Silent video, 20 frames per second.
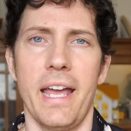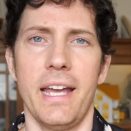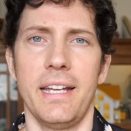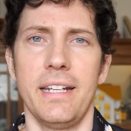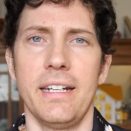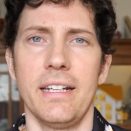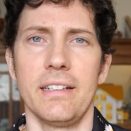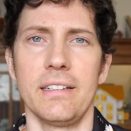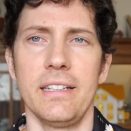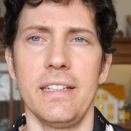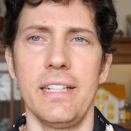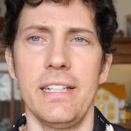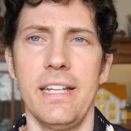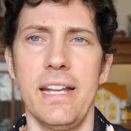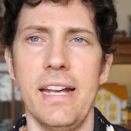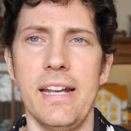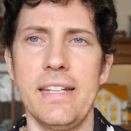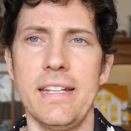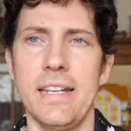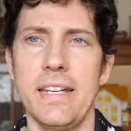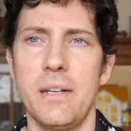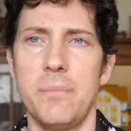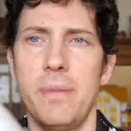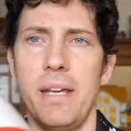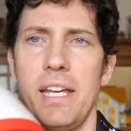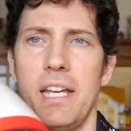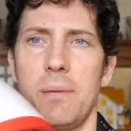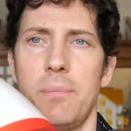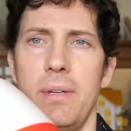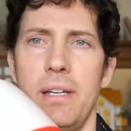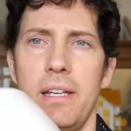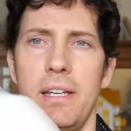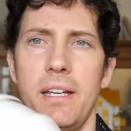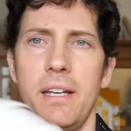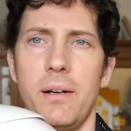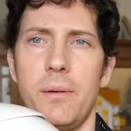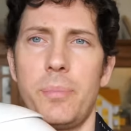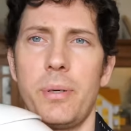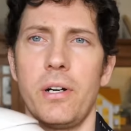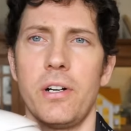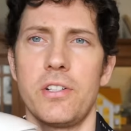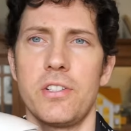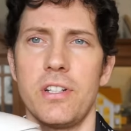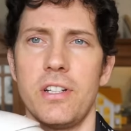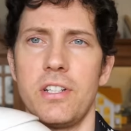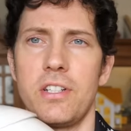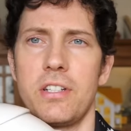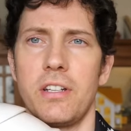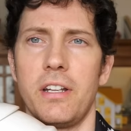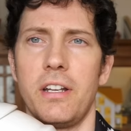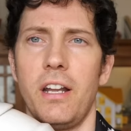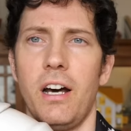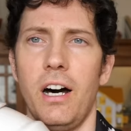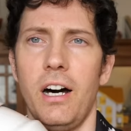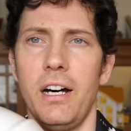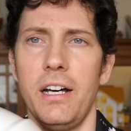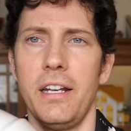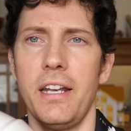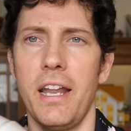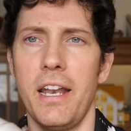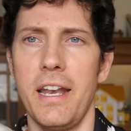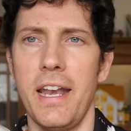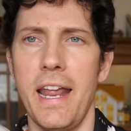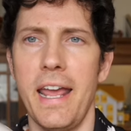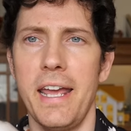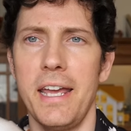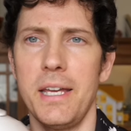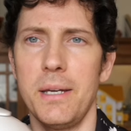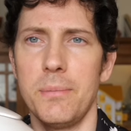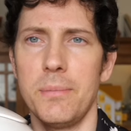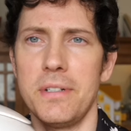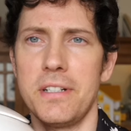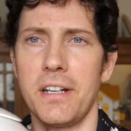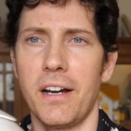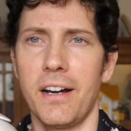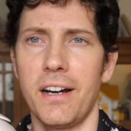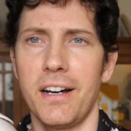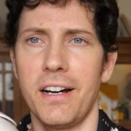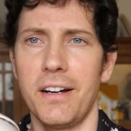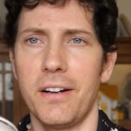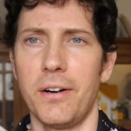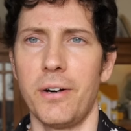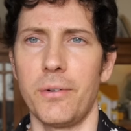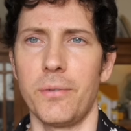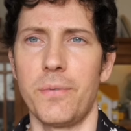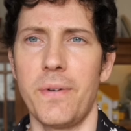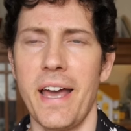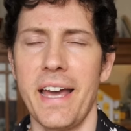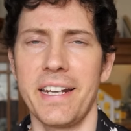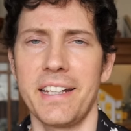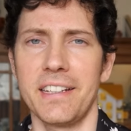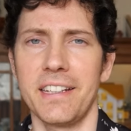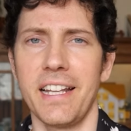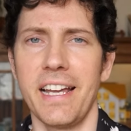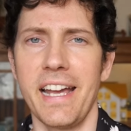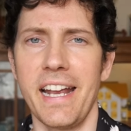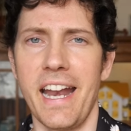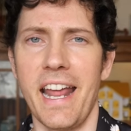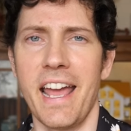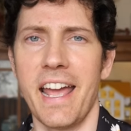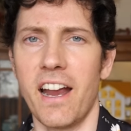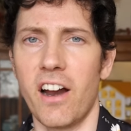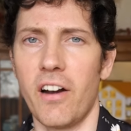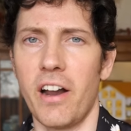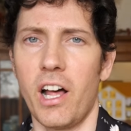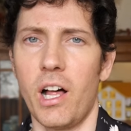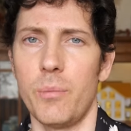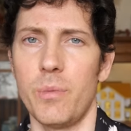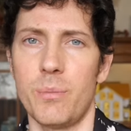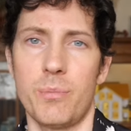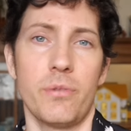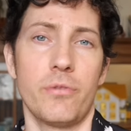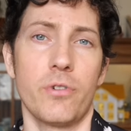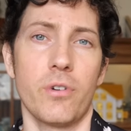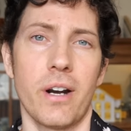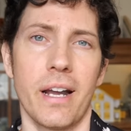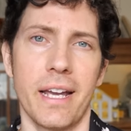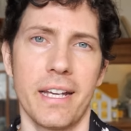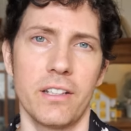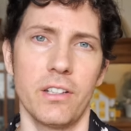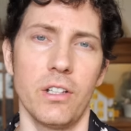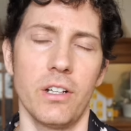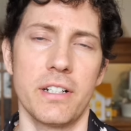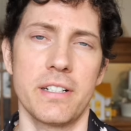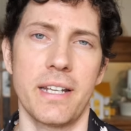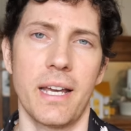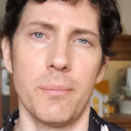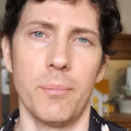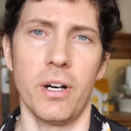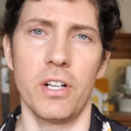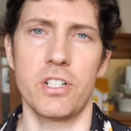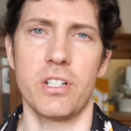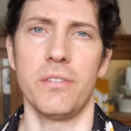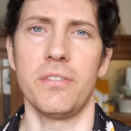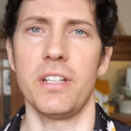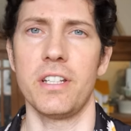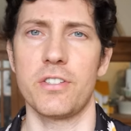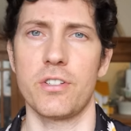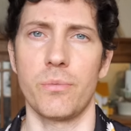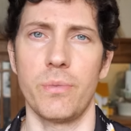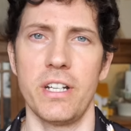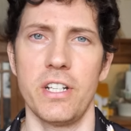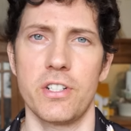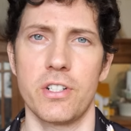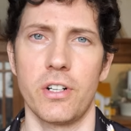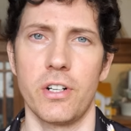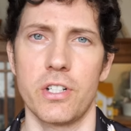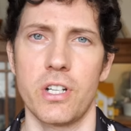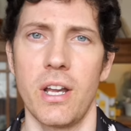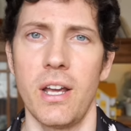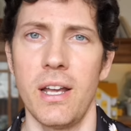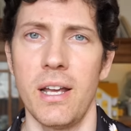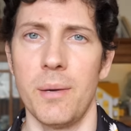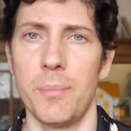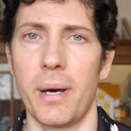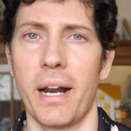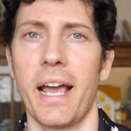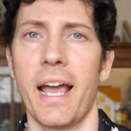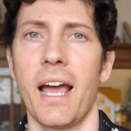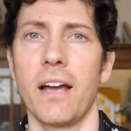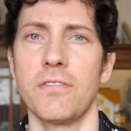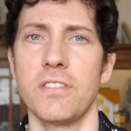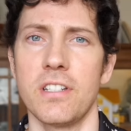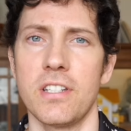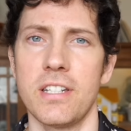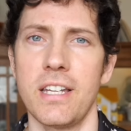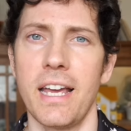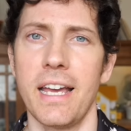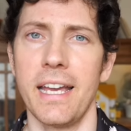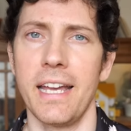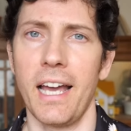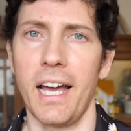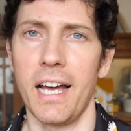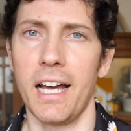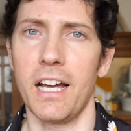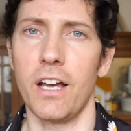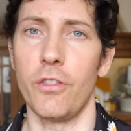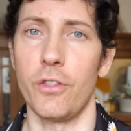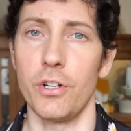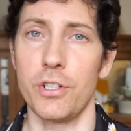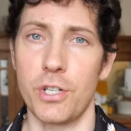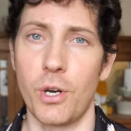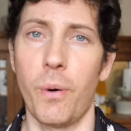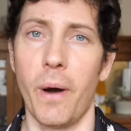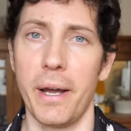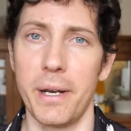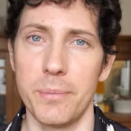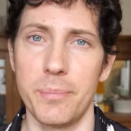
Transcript: and Lindy did make me purchase an unnamed uh, red light hair helmet before I had looked at much of this research, but I have to say, uh, there's quite